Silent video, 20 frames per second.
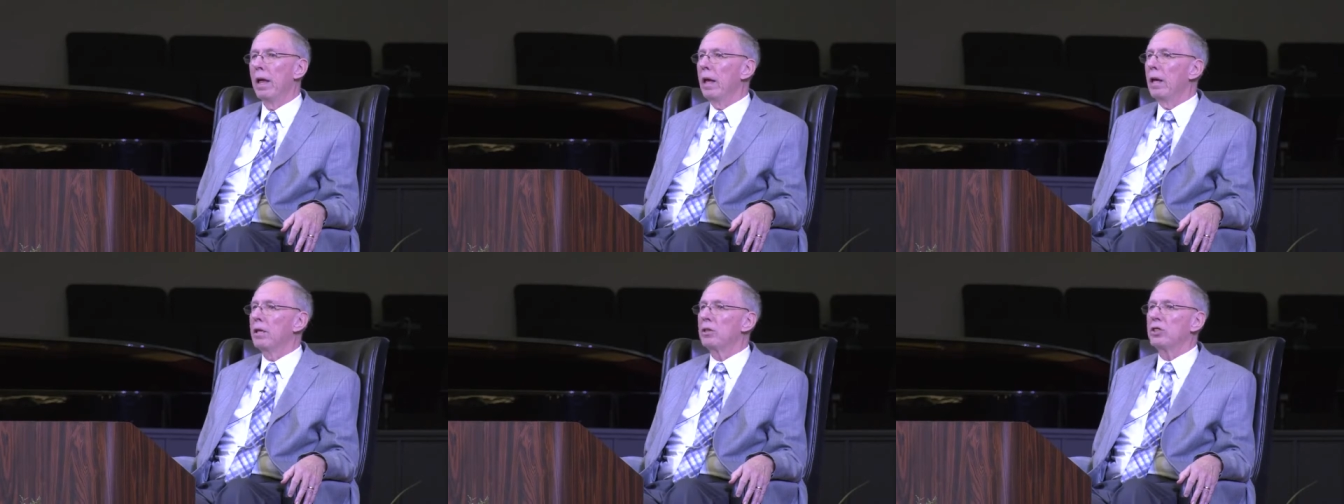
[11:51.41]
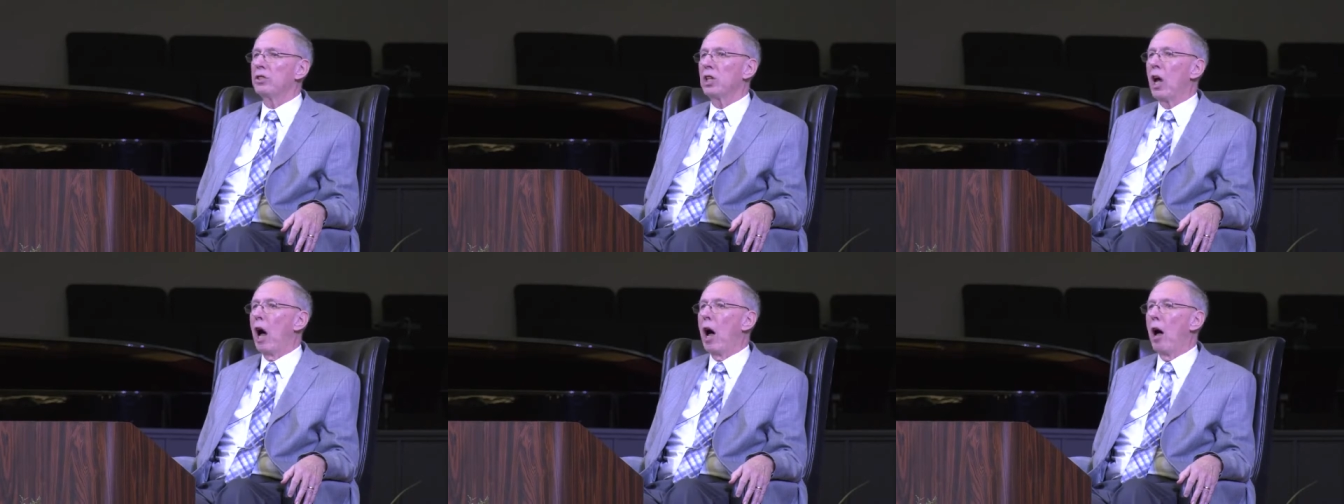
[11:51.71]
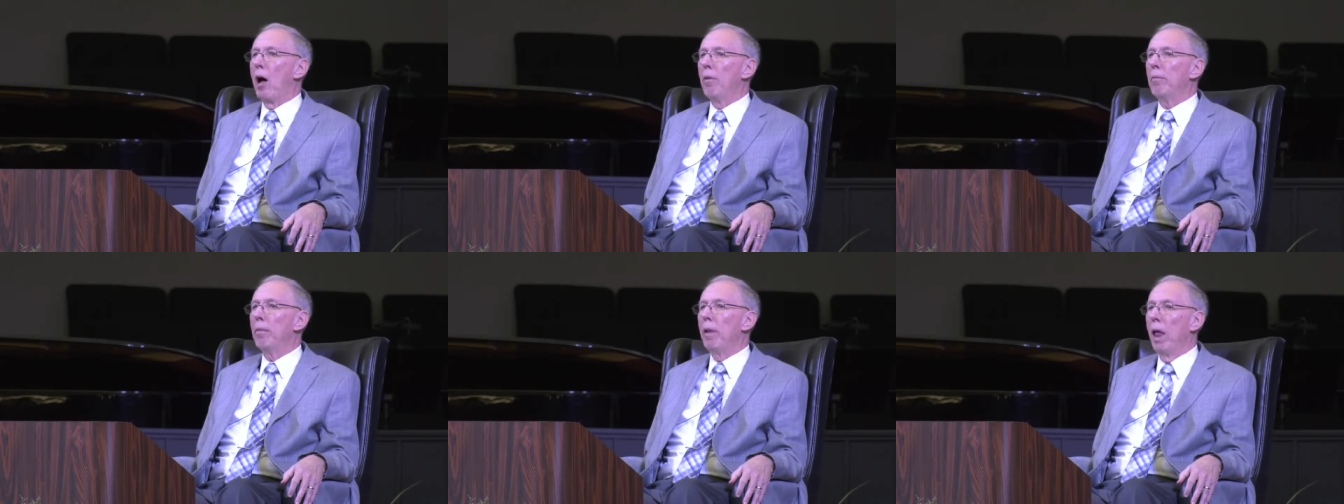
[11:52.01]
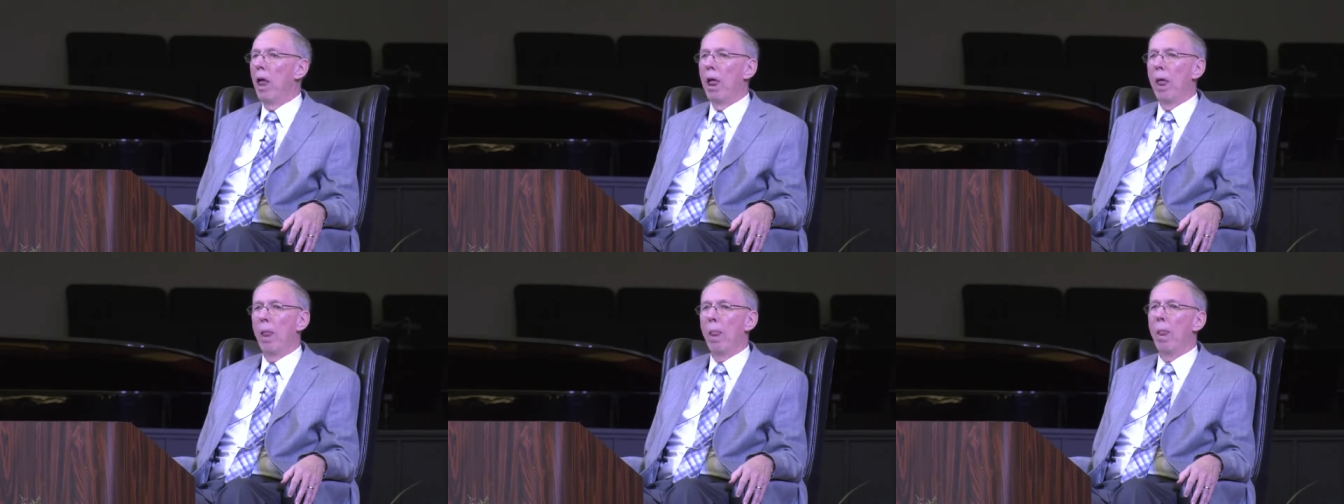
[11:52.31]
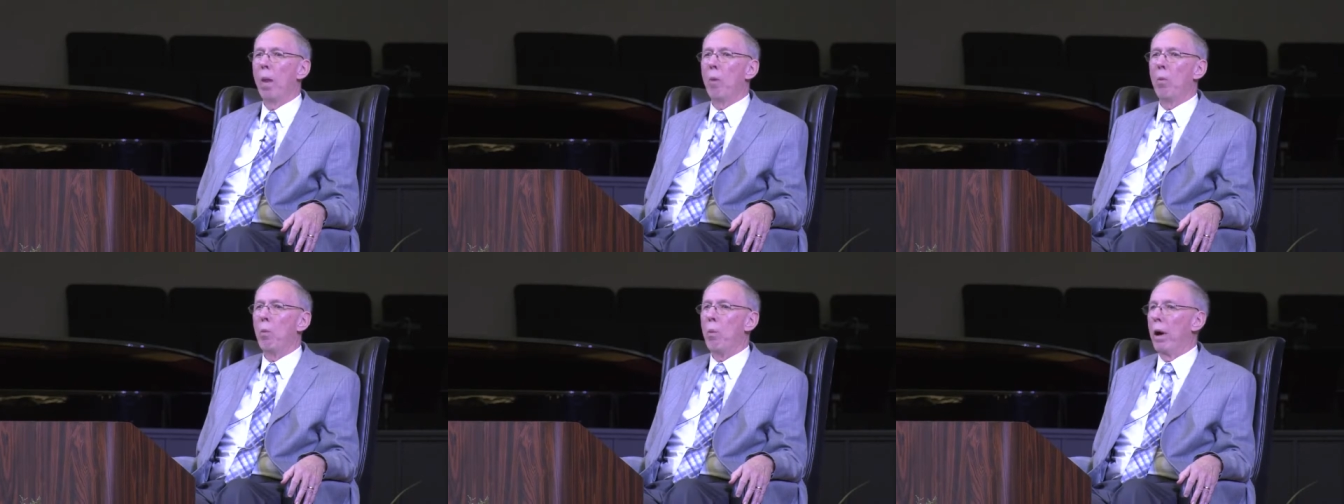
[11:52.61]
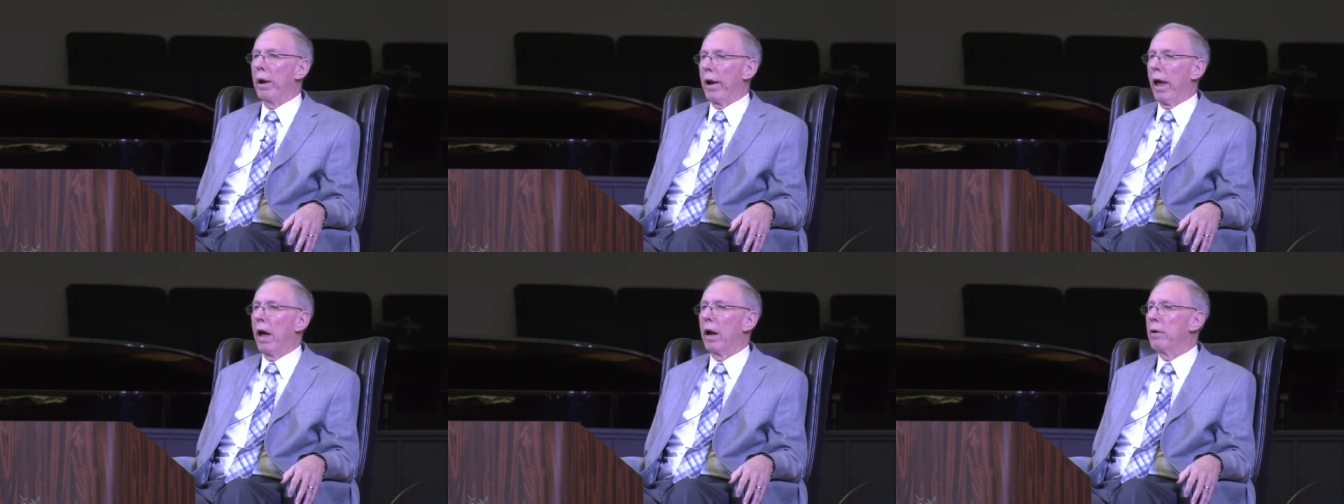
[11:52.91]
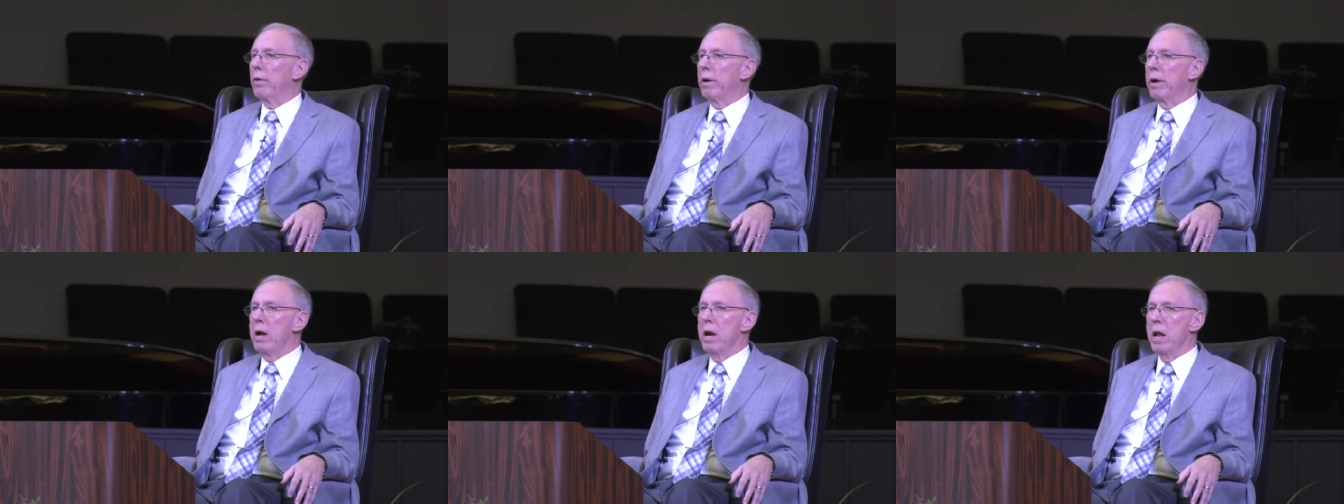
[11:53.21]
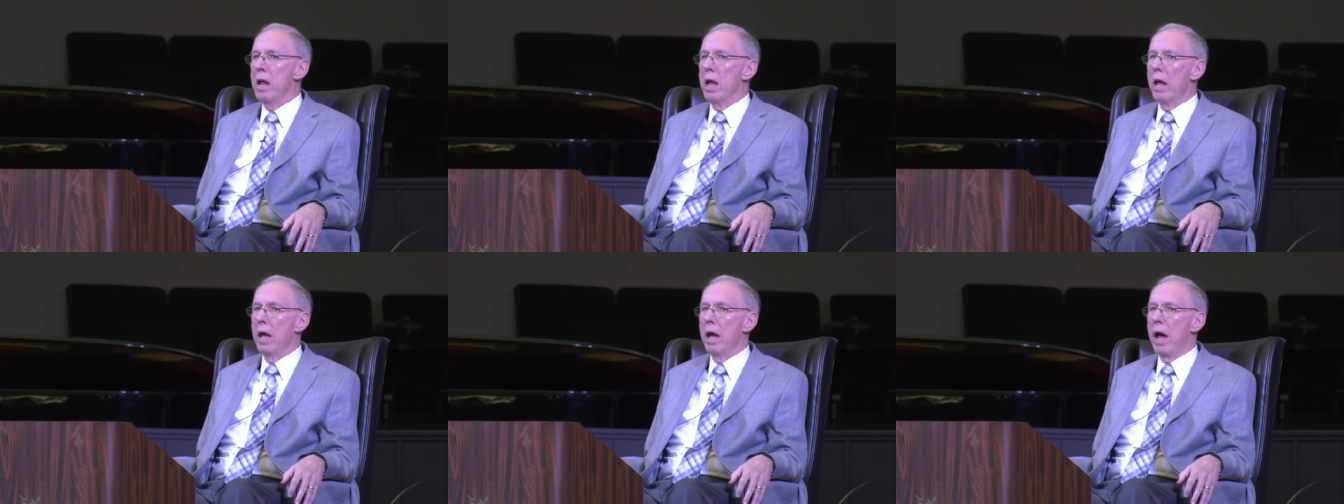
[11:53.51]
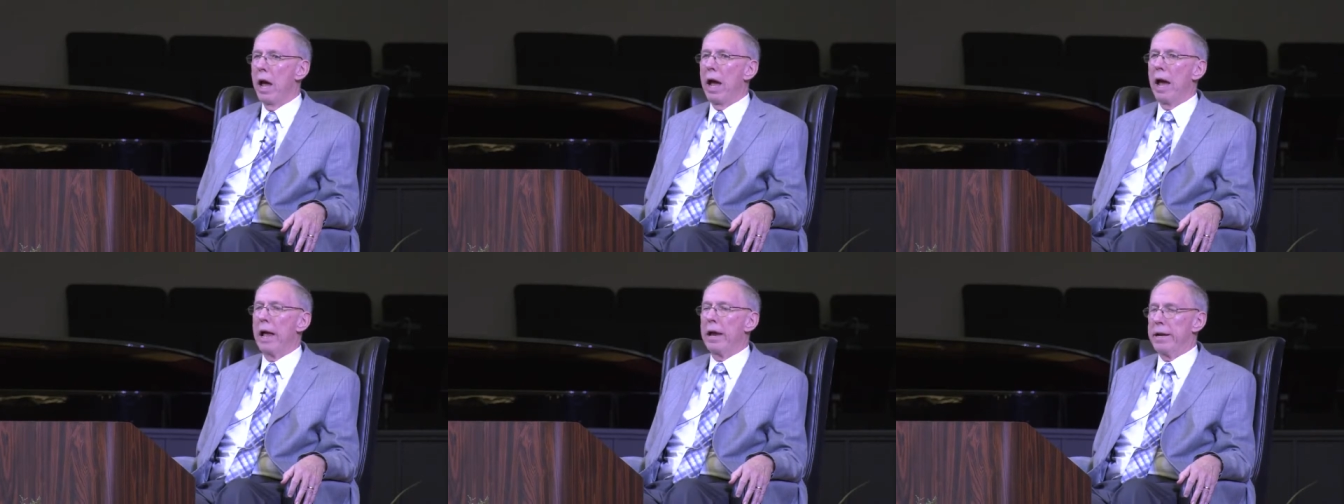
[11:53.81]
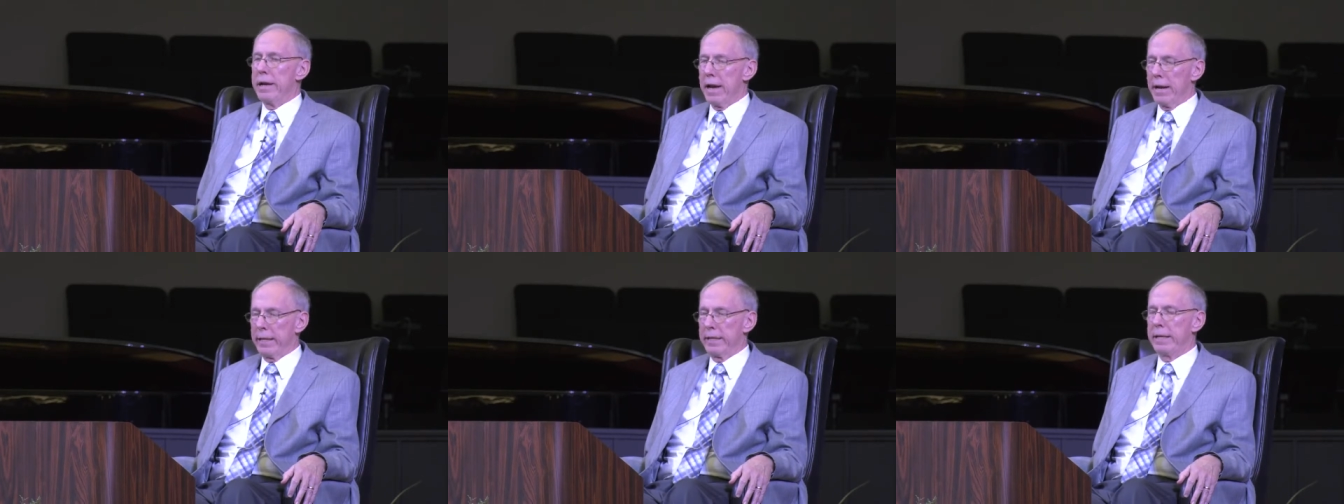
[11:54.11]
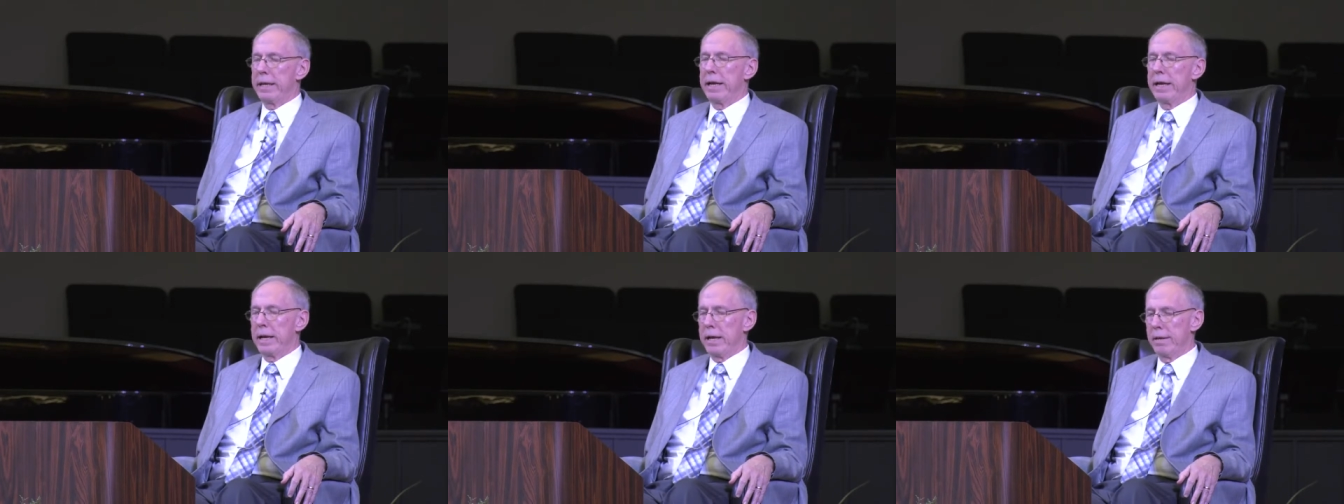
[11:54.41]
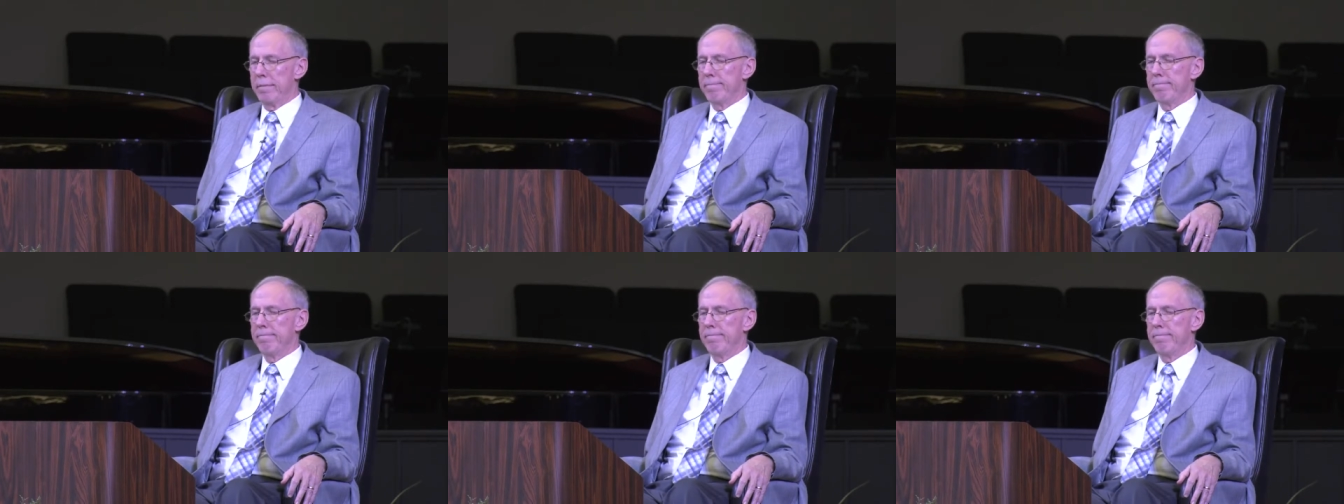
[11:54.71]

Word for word: Psalm one nineteen.